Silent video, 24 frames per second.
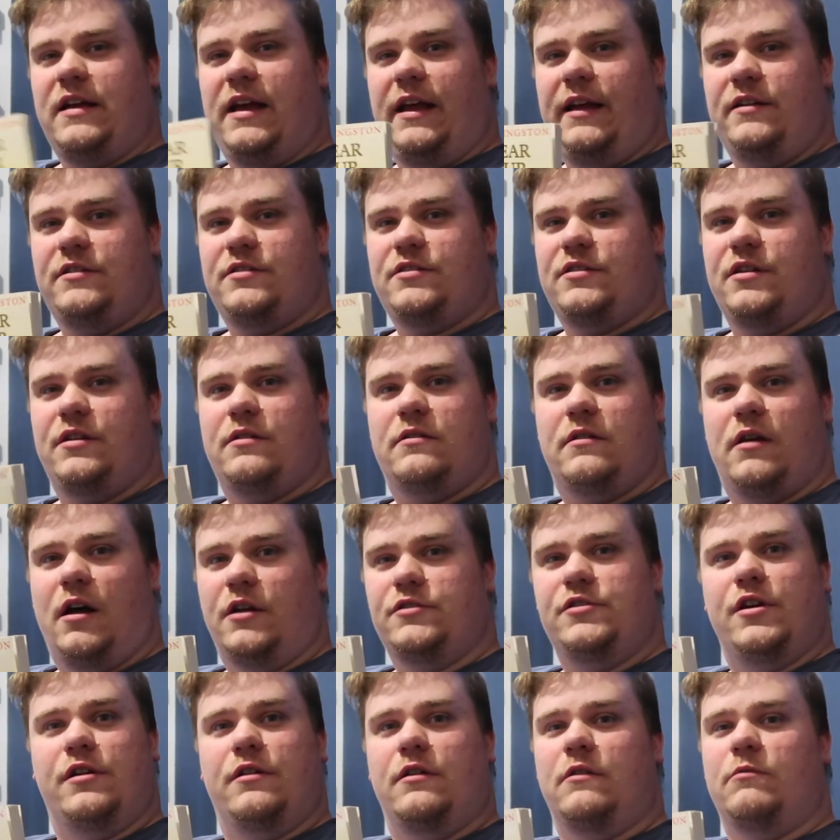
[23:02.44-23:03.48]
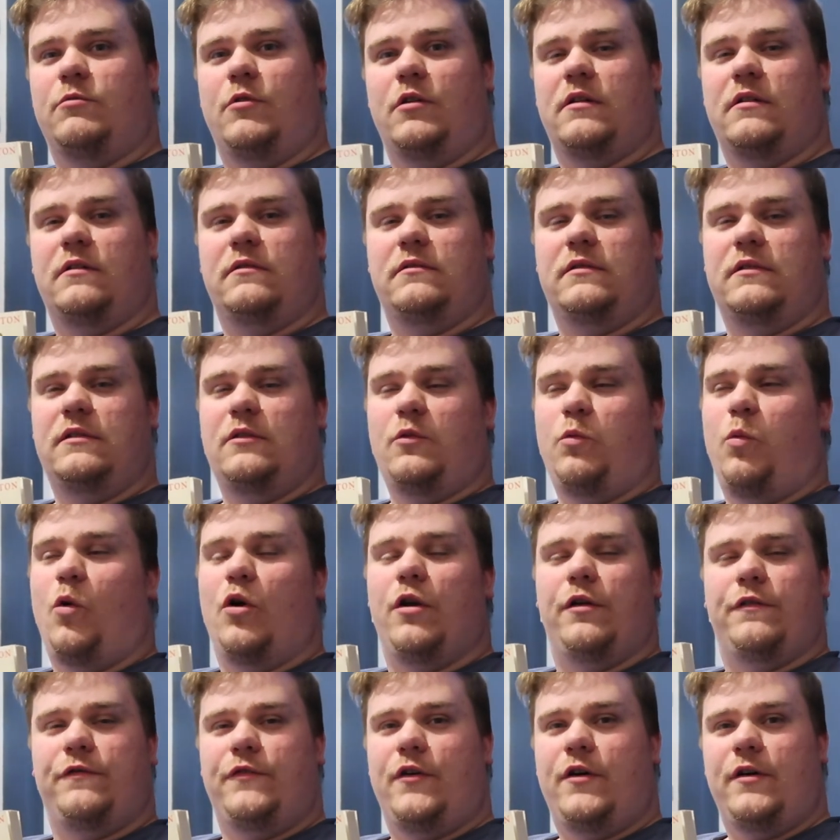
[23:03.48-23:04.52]
Kingston. I don't know what
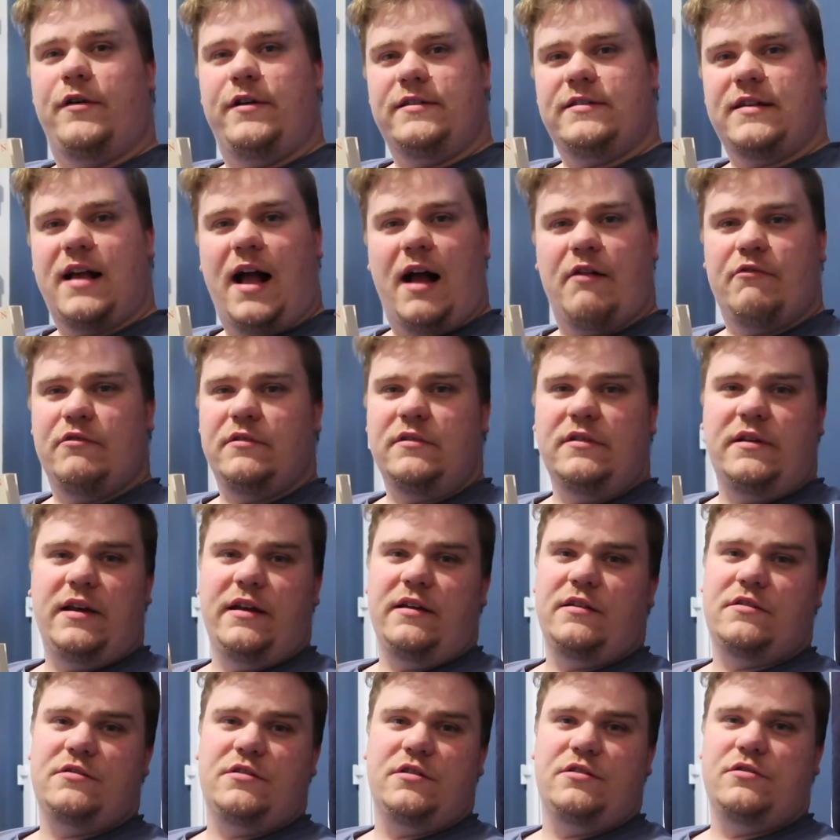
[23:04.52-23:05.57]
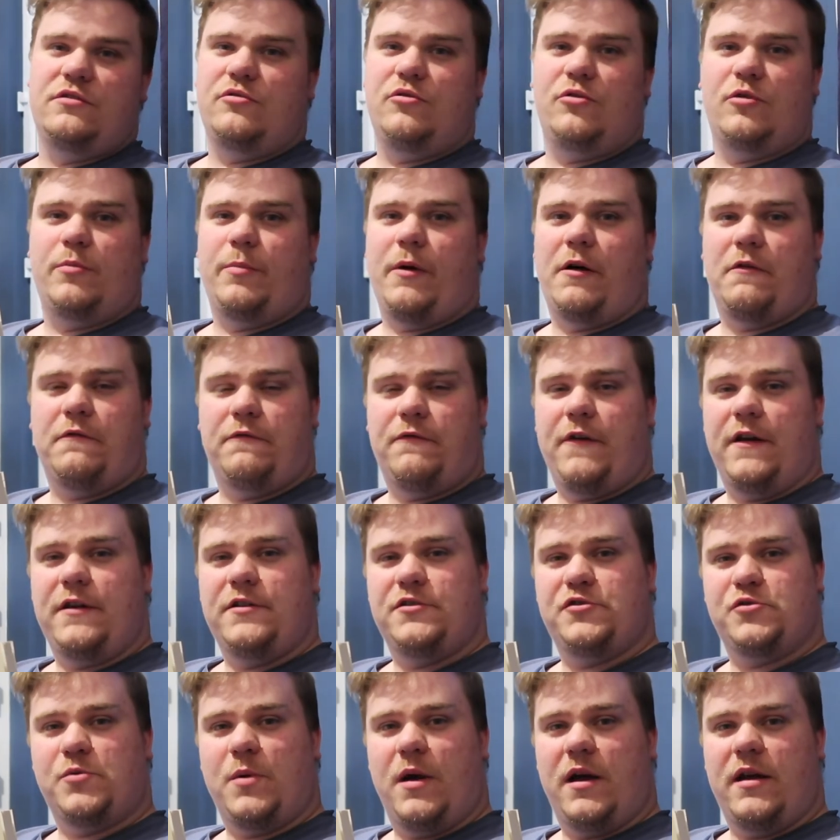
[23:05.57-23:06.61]
qualifies Karen Kingston to talk about
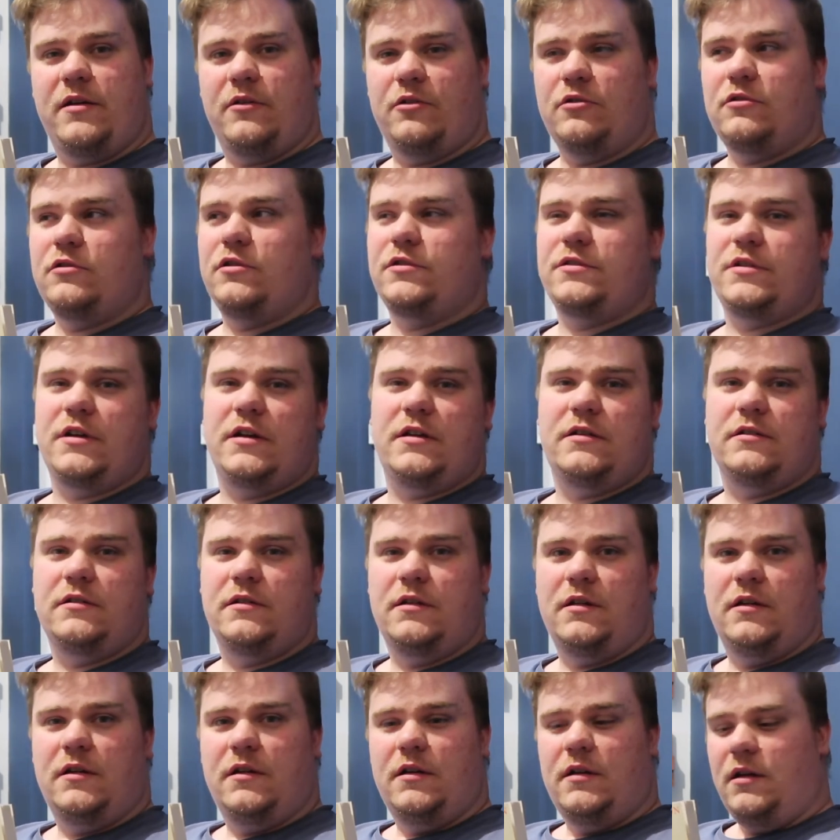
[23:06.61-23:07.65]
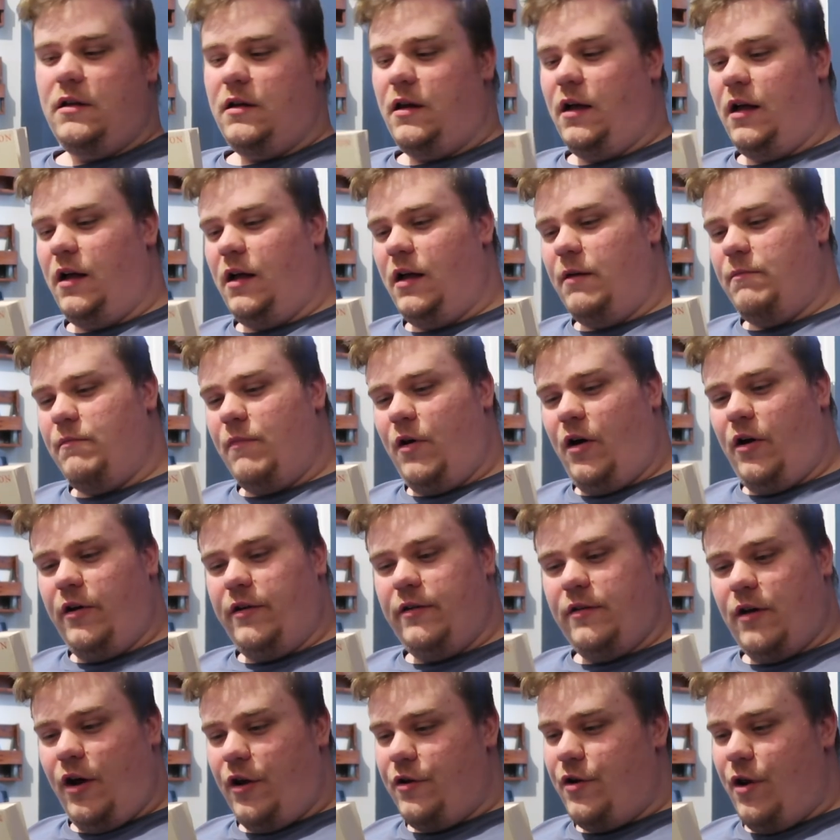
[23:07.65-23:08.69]
feng shui or clutter.
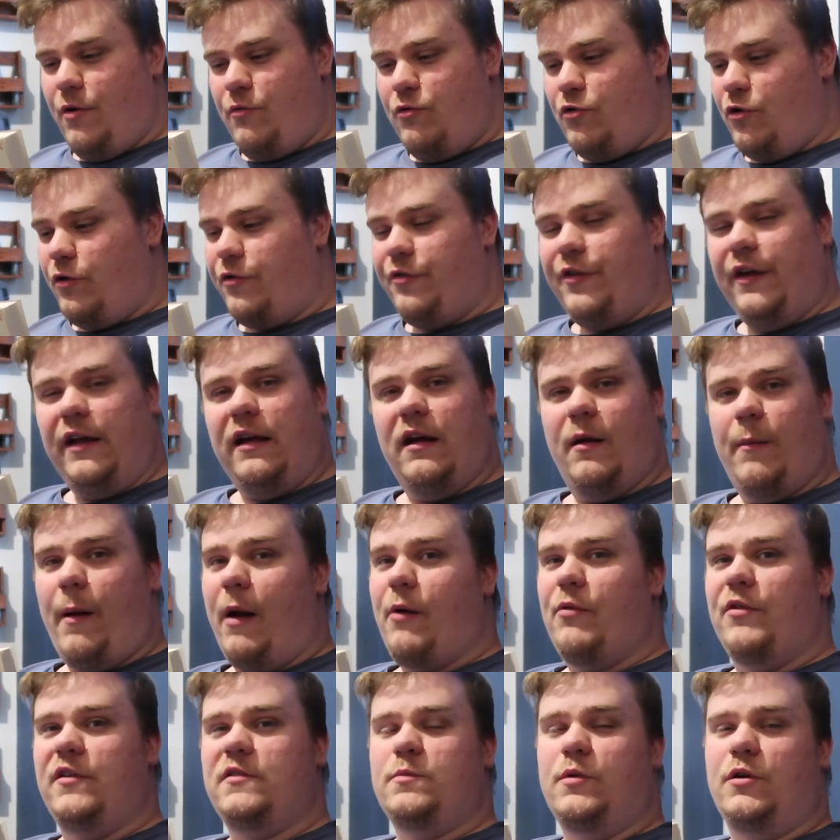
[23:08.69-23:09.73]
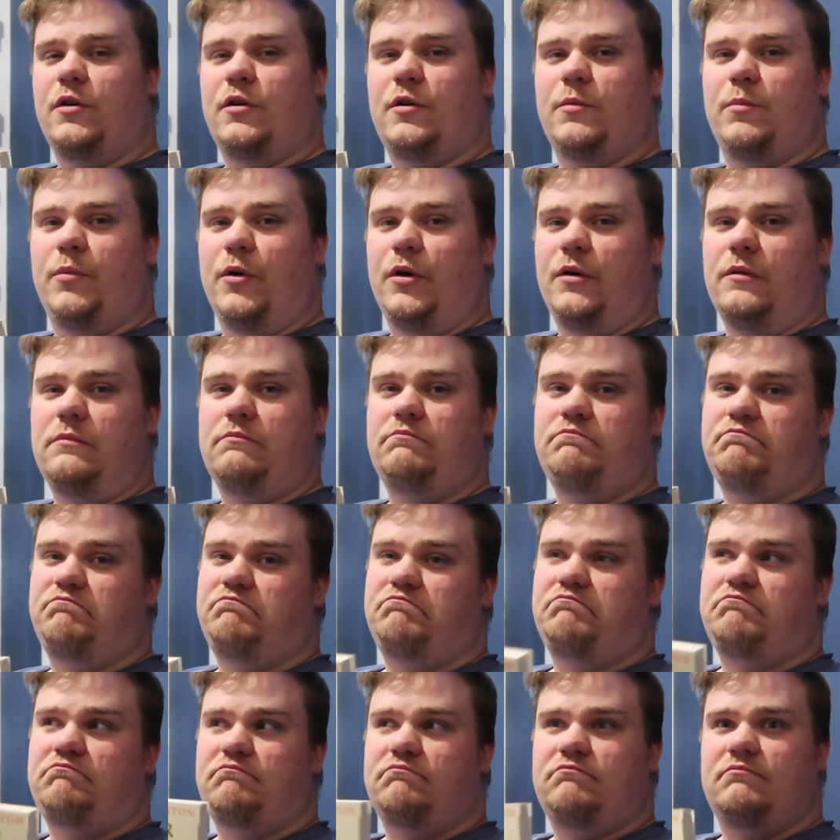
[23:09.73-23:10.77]
I know nothing about this book, but
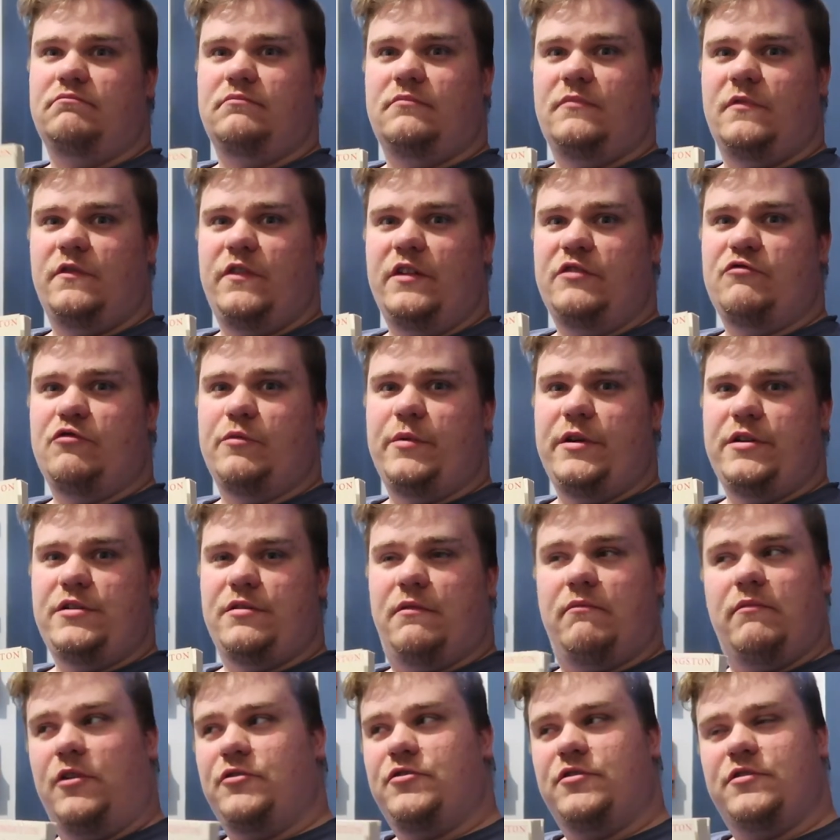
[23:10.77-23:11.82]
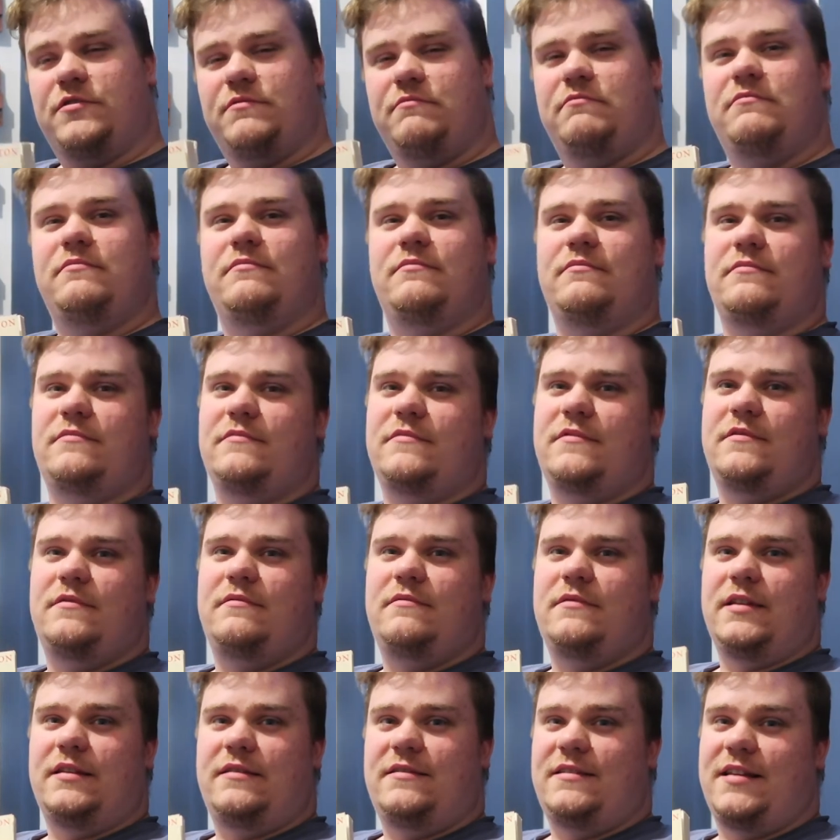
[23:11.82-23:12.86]
if it's rubbish, I'll just
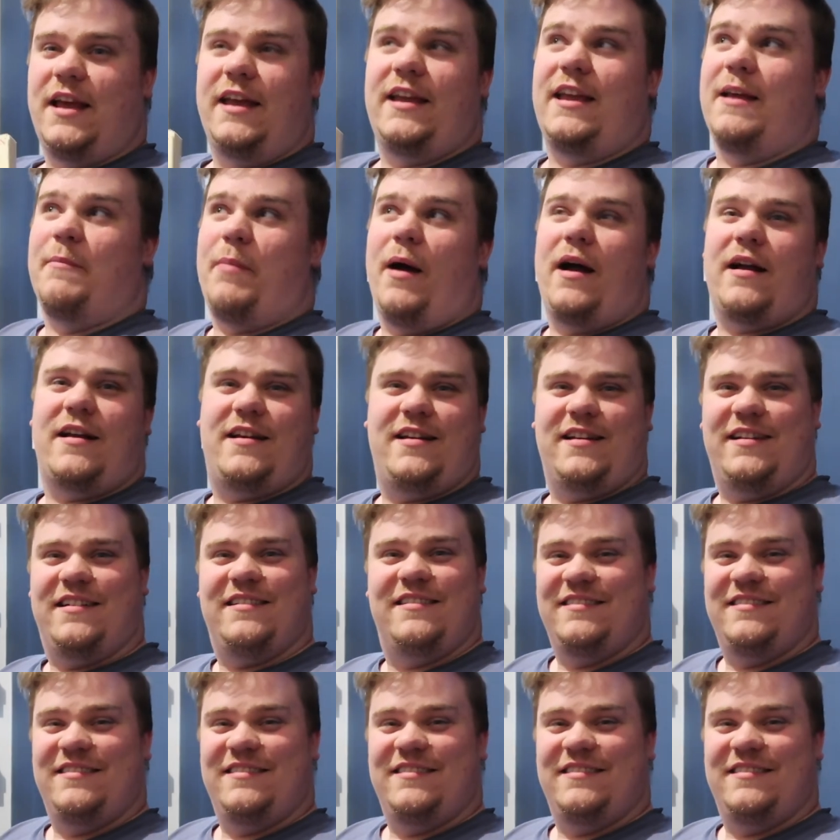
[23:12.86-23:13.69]
take it back.